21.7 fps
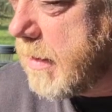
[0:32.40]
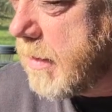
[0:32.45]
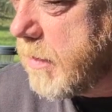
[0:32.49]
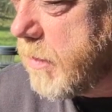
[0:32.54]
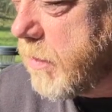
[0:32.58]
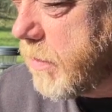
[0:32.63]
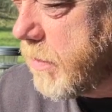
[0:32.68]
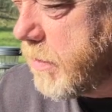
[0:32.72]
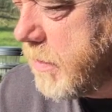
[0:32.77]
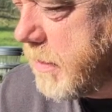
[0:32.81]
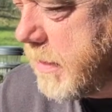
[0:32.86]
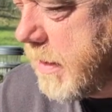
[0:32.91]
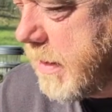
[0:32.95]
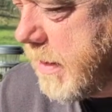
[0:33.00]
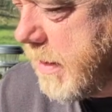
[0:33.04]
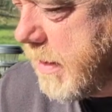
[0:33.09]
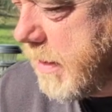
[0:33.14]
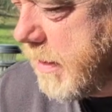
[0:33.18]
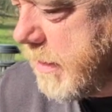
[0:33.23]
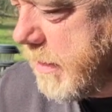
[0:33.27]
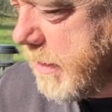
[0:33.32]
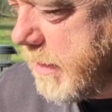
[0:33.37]
of course,
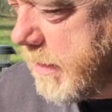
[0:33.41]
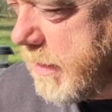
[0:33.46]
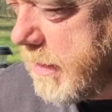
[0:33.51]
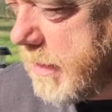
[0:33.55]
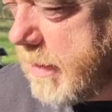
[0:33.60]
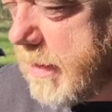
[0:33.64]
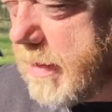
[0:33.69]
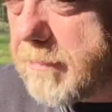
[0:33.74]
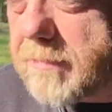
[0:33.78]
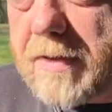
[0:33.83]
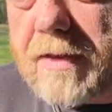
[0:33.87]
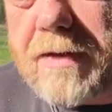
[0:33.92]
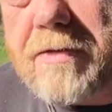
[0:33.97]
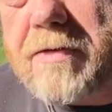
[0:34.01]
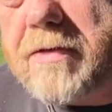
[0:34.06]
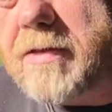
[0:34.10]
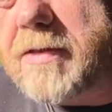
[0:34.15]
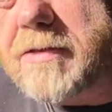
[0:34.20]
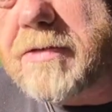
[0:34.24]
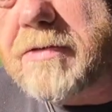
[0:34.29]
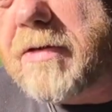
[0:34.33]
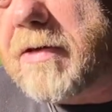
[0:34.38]
I'm not going
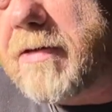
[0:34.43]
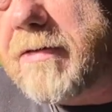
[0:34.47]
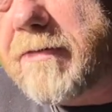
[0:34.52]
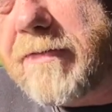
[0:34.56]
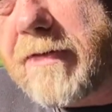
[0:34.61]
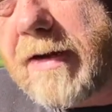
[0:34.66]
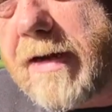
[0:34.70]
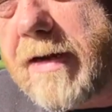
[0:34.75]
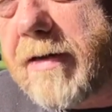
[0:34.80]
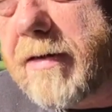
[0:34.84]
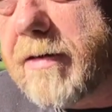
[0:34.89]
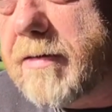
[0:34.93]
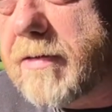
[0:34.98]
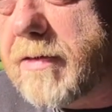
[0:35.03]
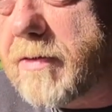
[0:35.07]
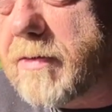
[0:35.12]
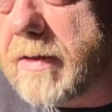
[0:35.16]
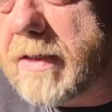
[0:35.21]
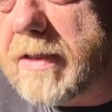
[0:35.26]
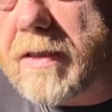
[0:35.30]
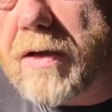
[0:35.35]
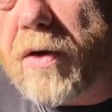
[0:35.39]
to start a fire or
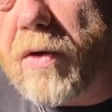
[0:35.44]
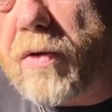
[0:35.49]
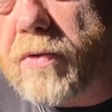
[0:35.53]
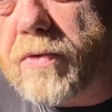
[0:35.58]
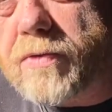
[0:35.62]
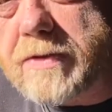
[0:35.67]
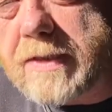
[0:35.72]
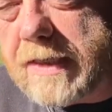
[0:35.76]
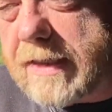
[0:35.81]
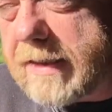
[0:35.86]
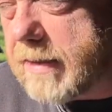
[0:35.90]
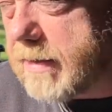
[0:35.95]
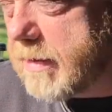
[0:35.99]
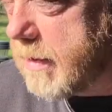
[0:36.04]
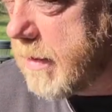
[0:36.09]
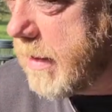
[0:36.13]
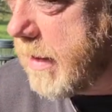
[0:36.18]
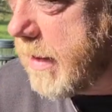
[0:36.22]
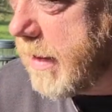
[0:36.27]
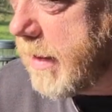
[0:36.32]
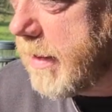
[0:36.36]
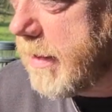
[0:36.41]
do any coals out here
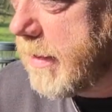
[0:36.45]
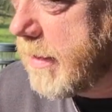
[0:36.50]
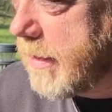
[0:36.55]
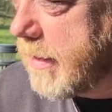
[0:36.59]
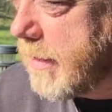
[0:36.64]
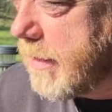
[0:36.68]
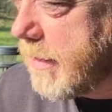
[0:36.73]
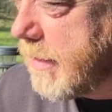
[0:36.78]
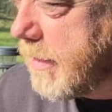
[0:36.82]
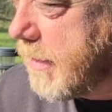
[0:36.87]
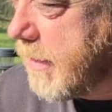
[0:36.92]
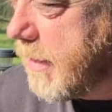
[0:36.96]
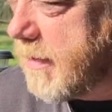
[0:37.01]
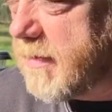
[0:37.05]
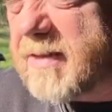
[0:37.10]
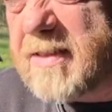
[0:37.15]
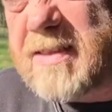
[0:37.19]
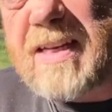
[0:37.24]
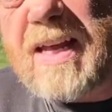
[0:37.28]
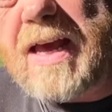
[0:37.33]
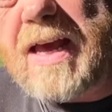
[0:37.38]
today. I just